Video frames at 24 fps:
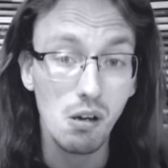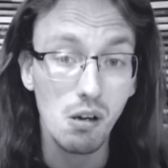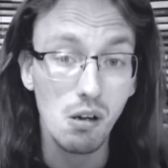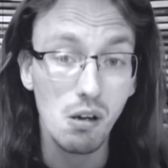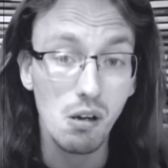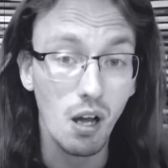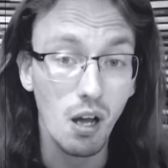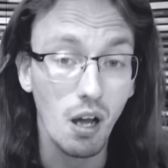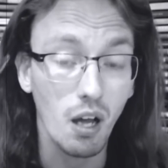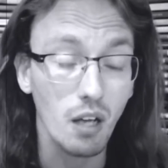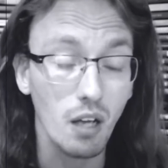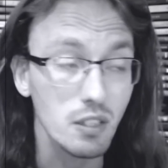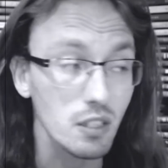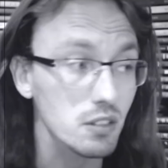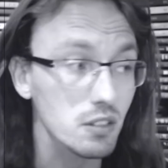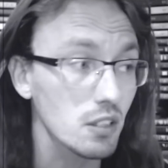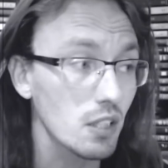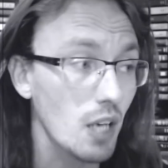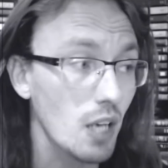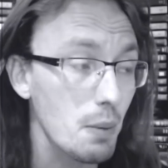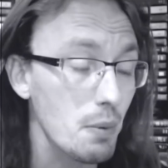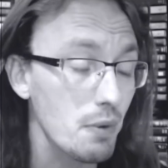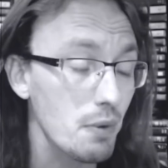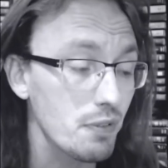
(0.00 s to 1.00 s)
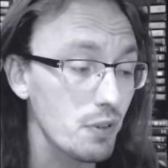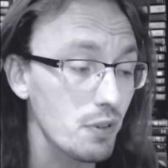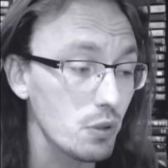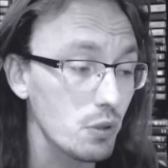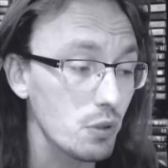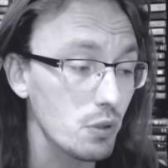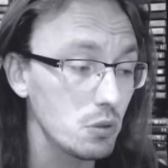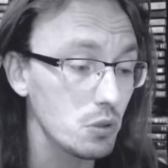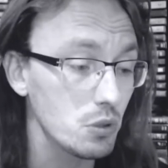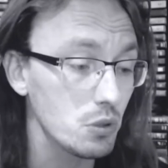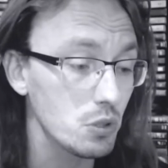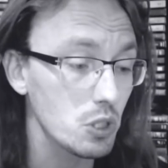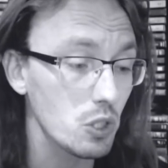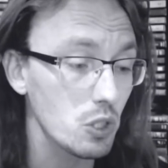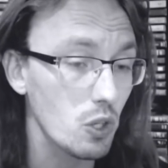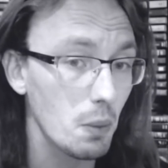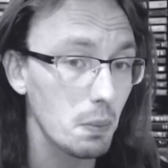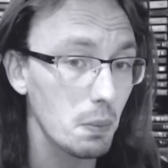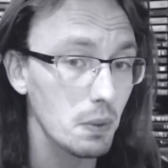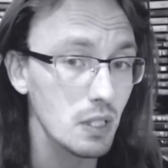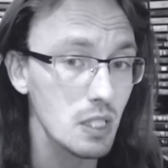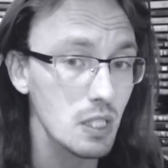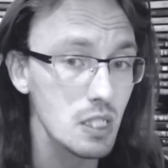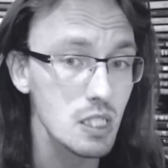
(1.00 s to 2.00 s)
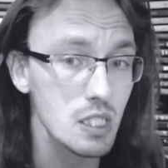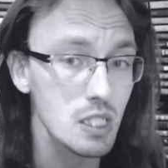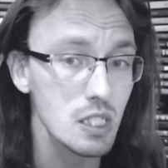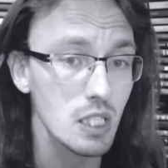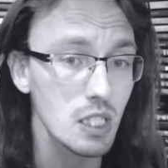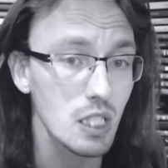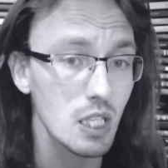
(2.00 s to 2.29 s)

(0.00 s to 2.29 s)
uh, just to name a few who show up in this.